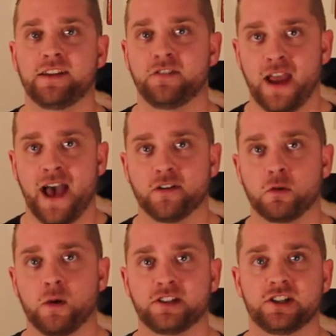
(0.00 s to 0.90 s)
If you have a
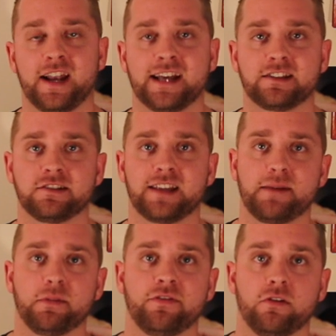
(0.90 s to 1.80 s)
question, as I was
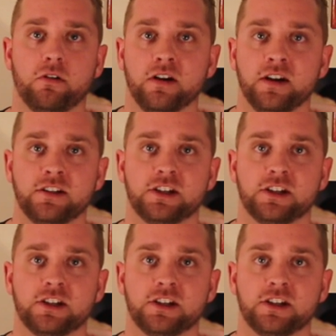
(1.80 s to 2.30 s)
saying before,